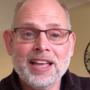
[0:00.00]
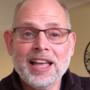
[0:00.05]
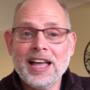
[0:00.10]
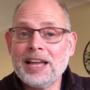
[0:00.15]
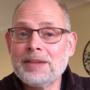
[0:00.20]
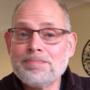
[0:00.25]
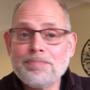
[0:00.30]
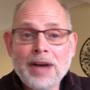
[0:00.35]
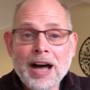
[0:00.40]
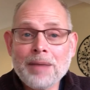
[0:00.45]

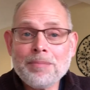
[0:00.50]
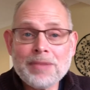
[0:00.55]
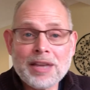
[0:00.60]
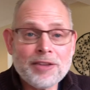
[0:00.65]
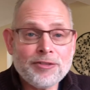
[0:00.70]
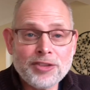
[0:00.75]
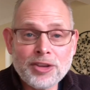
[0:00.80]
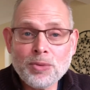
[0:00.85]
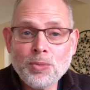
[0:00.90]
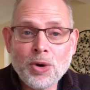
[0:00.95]
And Mum,
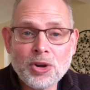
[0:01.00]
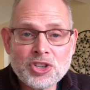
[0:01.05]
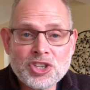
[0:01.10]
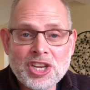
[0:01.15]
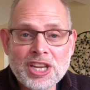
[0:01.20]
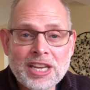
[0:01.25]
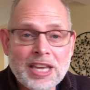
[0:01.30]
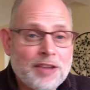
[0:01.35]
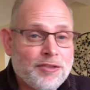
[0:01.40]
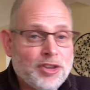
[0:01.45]
if you're
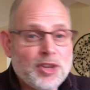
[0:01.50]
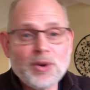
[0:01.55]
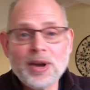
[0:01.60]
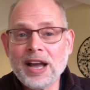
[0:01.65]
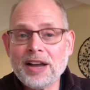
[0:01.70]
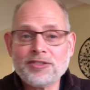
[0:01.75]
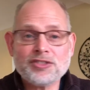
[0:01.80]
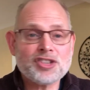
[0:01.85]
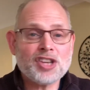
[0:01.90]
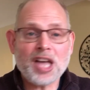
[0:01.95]
watching, if you
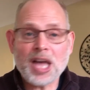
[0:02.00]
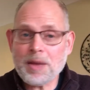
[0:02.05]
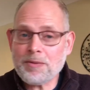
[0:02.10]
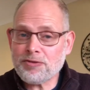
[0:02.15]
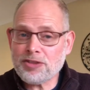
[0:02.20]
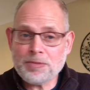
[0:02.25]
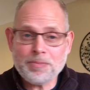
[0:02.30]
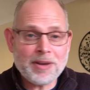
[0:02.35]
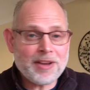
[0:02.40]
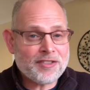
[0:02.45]
have time
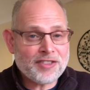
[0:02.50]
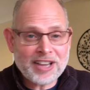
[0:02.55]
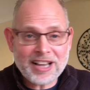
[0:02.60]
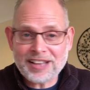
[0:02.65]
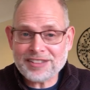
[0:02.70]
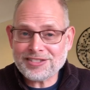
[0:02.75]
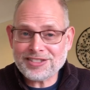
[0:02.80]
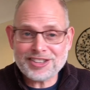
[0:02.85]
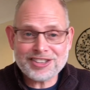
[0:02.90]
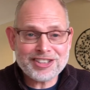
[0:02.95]
for a bit of
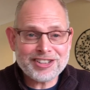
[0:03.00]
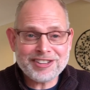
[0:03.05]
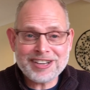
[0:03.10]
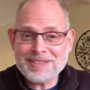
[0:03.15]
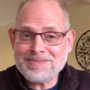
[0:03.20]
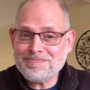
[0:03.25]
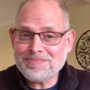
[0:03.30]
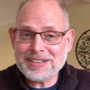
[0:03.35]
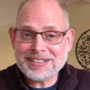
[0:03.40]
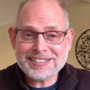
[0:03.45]
custard
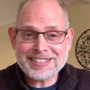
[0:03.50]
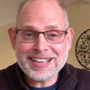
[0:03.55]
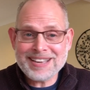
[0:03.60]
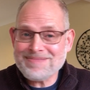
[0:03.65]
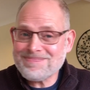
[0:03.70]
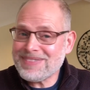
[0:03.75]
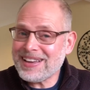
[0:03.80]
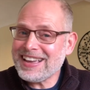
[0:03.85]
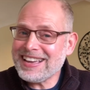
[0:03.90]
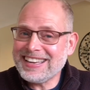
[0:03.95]
cream
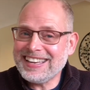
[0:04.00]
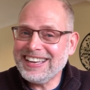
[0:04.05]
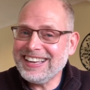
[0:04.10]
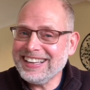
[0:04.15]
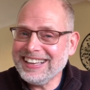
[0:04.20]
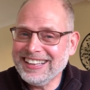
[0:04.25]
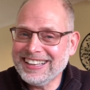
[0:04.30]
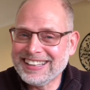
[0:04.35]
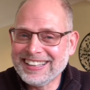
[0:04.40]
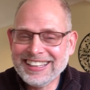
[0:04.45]
biscuit
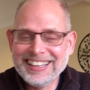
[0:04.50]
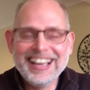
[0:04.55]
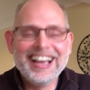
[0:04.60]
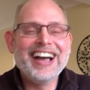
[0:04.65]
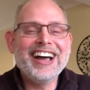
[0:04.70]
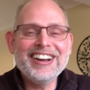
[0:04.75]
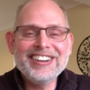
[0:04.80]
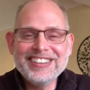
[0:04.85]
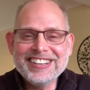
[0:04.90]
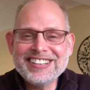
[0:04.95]
baking,
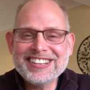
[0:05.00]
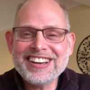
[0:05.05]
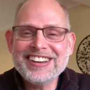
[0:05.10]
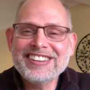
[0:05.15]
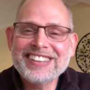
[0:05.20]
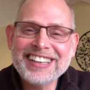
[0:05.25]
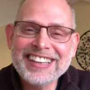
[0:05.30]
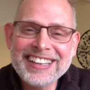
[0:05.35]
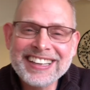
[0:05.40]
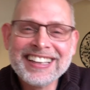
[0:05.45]
only
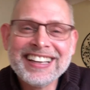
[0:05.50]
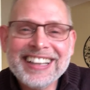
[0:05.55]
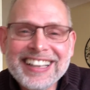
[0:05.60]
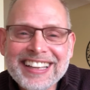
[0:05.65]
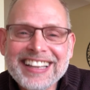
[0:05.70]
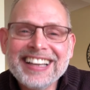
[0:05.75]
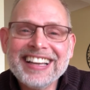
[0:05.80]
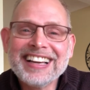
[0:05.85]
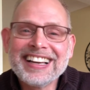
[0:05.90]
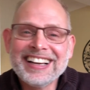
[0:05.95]
joking,
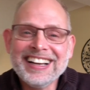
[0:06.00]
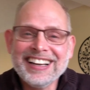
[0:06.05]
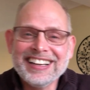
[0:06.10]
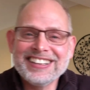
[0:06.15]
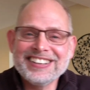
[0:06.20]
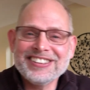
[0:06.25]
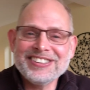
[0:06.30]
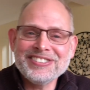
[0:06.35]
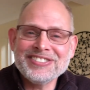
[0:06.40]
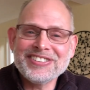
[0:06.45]

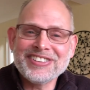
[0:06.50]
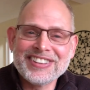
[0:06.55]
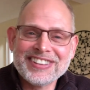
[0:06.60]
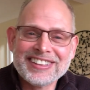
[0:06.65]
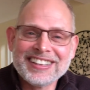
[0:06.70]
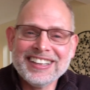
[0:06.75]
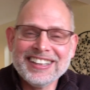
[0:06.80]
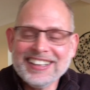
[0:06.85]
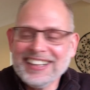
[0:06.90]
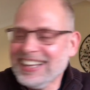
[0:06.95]
kind of.
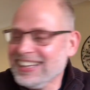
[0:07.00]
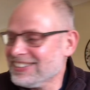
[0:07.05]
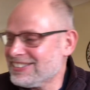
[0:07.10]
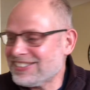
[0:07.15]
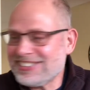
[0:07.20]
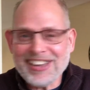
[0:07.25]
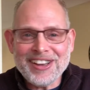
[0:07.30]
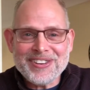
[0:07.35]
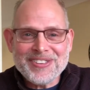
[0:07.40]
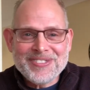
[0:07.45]

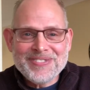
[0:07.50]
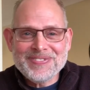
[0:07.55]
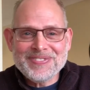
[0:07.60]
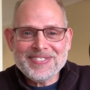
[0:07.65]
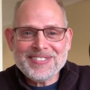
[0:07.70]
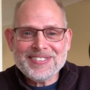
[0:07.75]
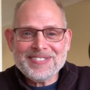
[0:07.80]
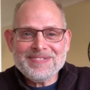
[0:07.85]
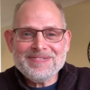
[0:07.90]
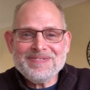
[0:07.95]
So
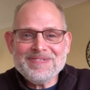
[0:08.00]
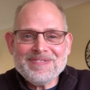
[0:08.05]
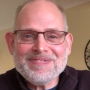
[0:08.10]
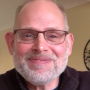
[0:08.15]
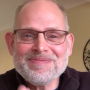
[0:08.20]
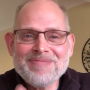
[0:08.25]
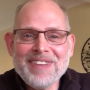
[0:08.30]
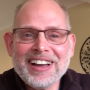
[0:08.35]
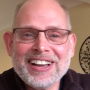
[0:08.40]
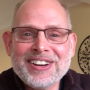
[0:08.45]

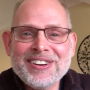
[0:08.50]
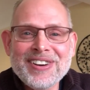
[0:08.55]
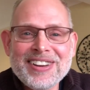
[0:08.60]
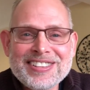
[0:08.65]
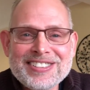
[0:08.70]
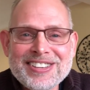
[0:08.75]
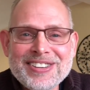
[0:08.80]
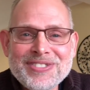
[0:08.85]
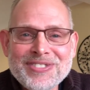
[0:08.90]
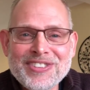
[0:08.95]
my
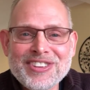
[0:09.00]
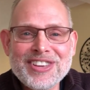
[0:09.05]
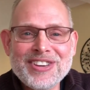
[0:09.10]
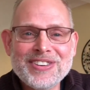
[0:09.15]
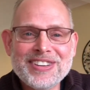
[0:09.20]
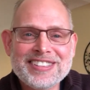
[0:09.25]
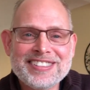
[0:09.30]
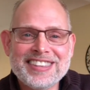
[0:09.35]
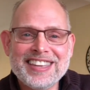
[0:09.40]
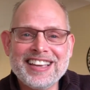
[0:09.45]
question for you
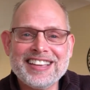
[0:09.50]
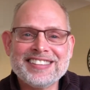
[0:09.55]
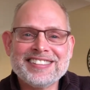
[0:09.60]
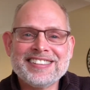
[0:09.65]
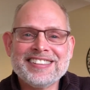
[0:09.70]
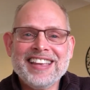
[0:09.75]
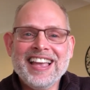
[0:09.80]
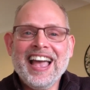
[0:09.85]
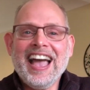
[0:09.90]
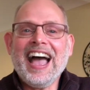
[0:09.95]
is
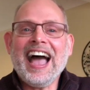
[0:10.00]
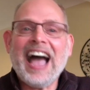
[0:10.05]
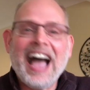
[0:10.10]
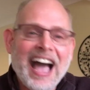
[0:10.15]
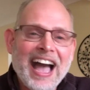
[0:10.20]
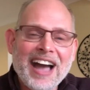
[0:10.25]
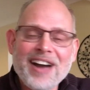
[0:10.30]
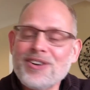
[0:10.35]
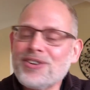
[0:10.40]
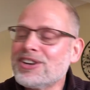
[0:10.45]
this:
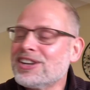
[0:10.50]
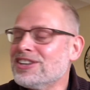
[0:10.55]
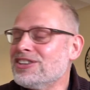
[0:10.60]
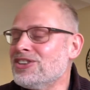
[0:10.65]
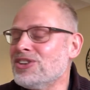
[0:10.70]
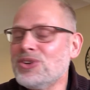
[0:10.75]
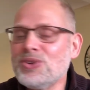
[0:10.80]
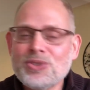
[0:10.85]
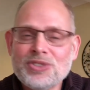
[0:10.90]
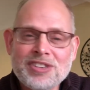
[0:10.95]
how can
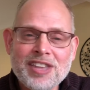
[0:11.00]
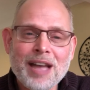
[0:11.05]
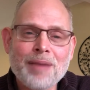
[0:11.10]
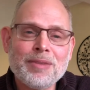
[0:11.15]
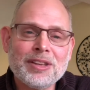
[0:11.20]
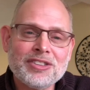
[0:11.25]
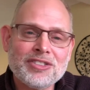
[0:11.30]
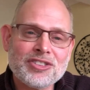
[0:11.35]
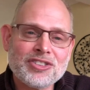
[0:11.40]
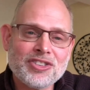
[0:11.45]
you
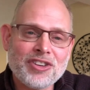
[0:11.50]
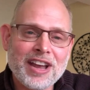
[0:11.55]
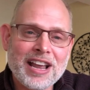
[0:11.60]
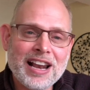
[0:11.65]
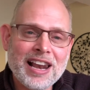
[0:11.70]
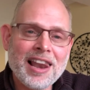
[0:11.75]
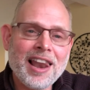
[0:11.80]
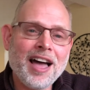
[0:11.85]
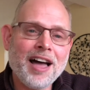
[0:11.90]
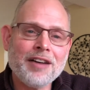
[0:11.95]
demonstrate
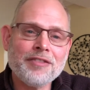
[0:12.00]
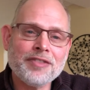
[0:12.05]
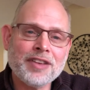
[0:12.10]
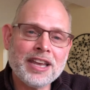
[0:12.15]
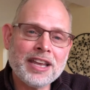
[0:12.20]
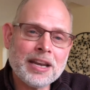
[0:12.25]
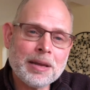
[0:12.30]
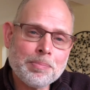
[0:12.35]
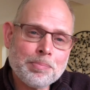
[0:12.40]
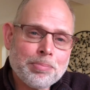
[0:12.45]
love
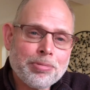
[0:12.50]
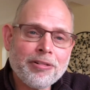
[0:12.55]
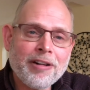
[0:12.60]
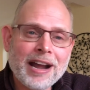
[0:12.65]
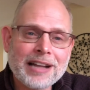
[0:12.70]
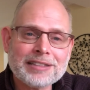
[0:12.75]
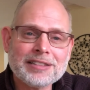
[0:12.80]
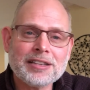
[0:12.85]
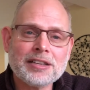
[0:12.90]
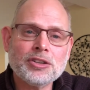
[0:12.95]
in a
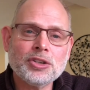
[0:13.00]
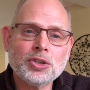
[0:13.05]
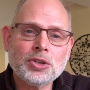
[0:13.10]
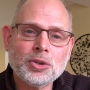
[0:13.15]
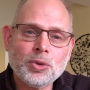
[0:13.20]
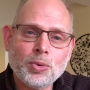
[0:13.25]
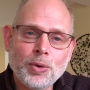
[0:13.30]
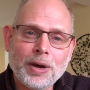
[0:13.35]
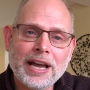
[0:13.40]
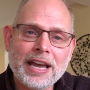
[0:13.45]

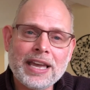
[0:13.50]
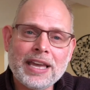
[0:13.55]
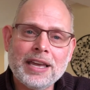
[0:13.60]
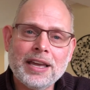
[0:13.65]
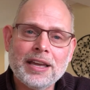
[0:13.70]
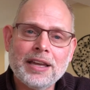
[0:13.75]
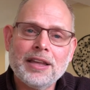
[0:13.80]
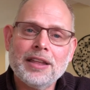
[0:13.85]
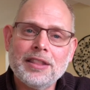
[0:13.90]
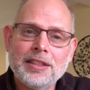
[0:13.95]
practical way
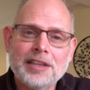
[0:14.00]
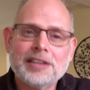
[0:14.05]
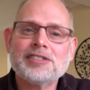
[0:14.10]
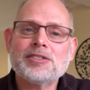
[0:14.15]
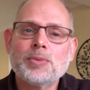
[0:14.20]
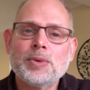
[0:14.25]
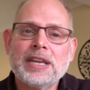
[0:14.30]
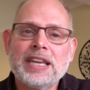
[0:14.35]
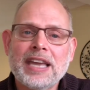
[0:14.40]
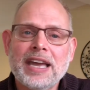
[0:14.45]

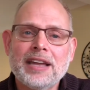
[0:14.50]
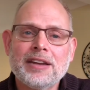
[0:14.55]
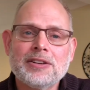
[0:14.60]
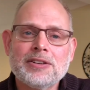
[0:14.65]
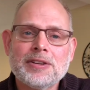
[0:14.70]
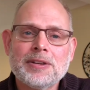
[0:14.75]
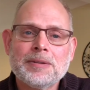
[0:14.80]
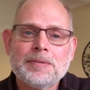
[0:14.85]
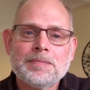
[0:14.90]
this weekend?